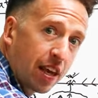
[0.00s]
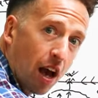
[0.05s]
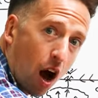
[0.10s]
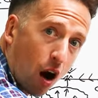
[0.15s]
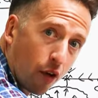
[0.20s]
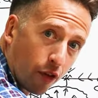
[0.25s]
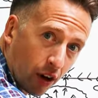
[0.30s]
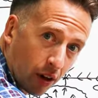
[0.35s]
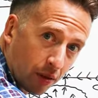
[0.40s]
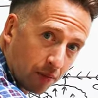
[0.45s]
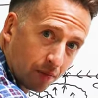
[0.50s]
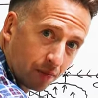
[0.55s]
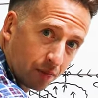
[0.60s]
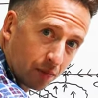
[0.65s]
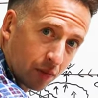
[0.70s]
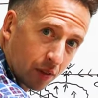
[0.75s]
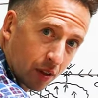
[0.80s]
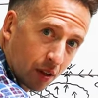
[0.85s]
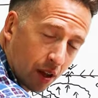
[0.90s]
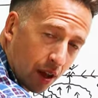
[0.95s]
the other.
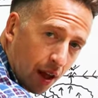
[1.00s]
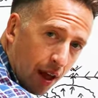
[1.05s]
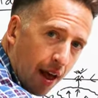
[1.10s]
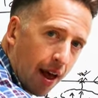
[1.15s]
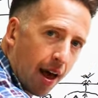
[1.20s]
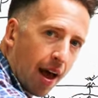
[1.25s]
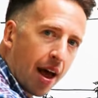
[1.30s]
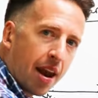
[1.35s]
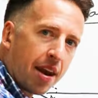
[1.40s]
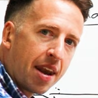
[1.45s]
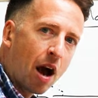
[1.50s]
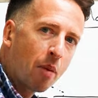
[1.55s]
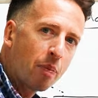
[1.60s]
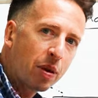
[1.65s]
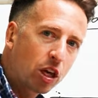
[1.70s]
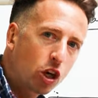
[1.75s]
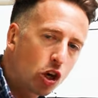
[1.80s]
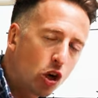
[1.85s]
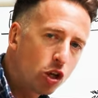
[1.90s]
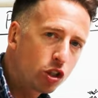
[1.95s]
Now,
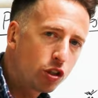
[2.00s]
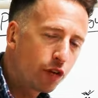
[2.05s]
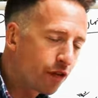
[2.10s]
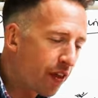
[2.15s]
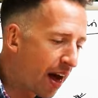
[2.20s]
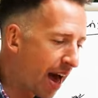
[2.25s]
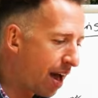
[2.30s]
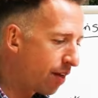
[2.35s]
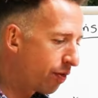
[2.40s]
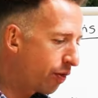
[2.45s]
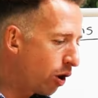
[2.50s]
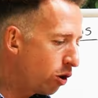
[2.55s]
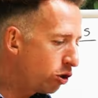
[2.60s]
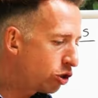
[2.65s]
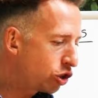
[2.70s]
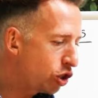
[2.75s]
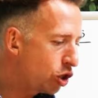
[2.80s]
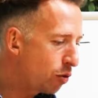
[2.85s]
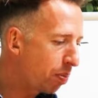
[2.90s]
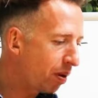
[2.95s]
because of that,
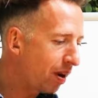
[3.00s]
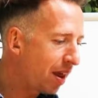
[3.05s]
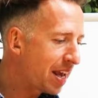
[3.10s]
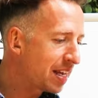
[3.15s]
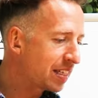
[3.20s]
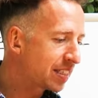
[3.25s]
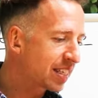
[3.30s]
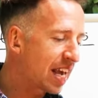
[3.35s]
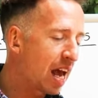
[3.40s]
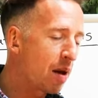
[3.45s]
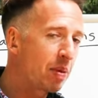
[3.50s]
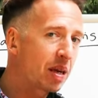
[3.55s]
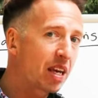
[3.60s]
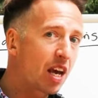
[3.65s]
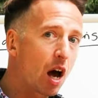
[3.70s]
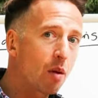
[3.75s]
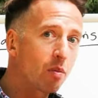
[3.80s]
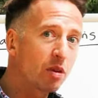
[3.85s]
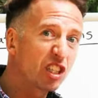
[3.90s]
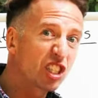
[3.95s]
those two plates can
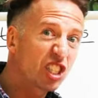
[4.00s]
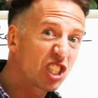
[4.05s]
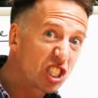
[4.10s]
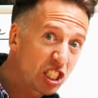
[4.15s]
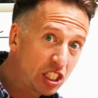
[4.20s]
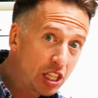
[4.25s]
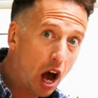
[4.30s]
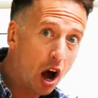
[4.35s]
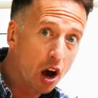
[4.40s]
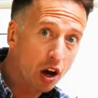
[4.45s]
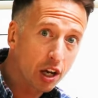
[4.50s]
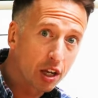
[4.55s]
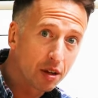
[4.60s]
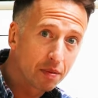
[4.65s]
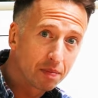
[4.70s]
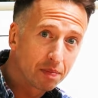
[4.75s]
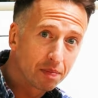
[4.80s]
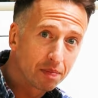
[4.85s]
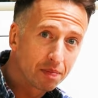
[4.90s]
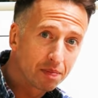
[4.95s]
become stuck
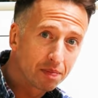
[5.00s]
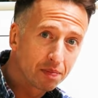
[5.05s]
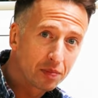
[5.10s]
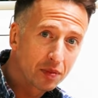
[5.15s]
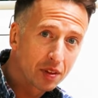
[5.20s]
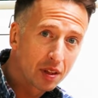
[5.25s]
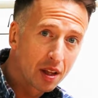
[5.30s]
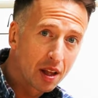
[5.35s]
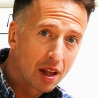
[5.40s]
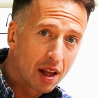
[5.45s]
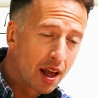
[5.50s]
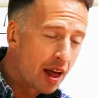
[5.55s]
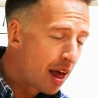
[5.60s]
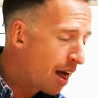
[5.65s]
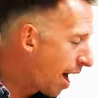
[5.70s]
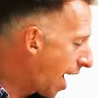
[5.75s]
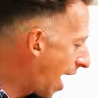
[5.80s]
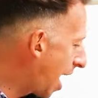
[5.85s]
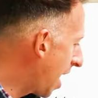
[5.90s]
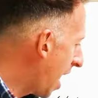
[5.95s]

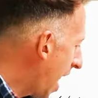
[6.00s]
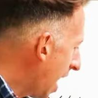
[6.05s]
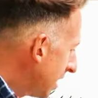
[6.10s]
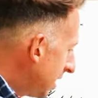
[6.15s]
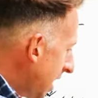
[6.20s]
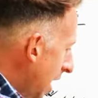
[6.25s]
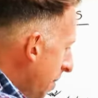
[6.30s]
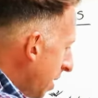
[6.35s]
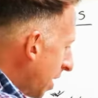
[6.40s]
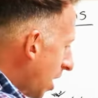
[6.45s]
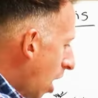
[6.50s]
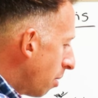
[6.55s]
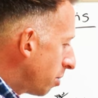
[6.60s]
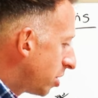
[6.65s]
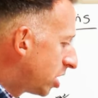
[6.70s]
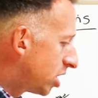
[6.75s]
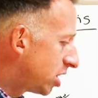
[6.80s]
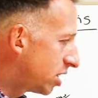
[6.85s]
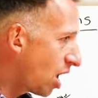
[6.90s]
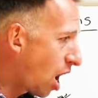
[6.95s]
and as they become
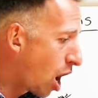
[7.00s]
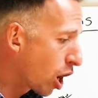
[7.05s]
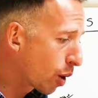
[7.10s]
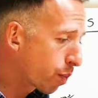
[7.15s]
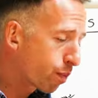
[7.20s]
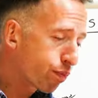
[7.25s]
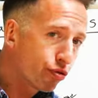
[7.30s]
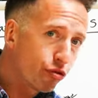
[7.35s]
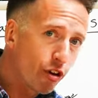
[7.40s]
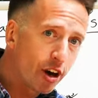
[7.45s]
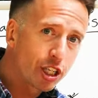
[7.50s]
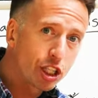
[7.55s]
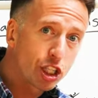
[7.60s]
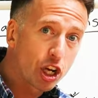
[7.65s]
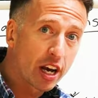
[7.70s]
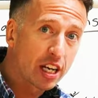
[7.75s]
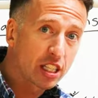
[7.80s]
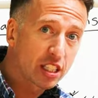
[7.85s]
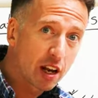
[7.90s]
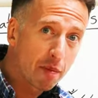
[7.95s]
stuck,
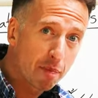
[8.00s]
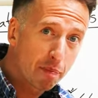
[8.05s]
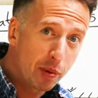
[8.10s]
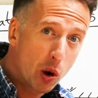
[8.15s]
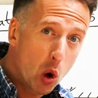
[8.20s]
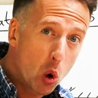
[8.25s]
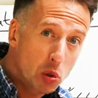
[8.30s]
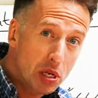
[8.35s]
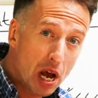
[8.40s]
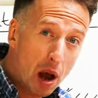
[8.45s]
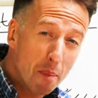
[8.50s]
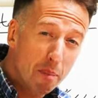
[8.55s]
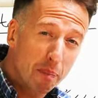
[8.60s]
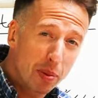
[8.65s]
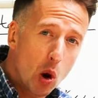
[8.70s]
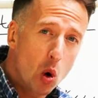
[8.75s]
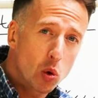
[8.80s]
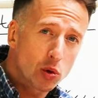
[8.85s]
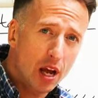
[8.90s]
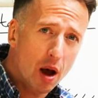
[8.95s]
pressure is going to build up,
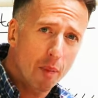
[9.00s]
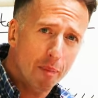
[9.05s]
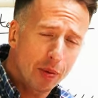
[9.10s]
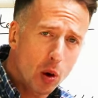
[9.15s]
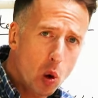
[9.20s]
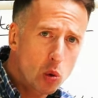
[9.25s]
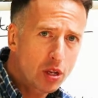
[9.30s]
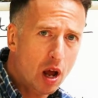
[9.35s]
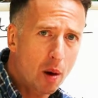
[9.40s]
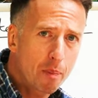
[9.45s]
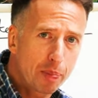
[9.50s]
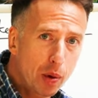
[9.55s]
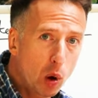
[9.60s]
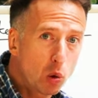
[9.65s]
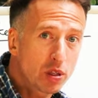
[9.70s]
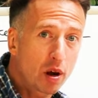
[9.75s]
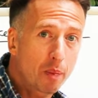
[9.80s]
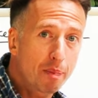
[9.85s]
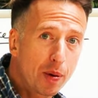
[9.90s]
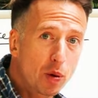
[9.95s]
build up, build up,
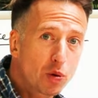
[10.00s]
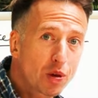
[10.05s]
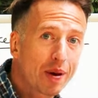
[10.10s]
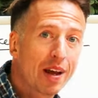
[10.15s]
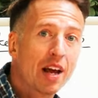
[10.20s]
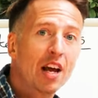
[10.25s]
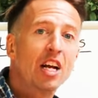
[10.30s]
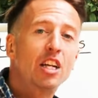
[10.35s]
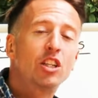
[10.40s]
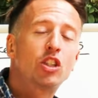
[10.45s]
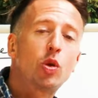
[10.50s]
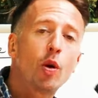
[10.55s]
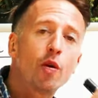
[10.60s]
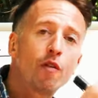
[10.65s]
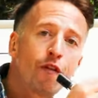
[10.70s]
build up, build up. So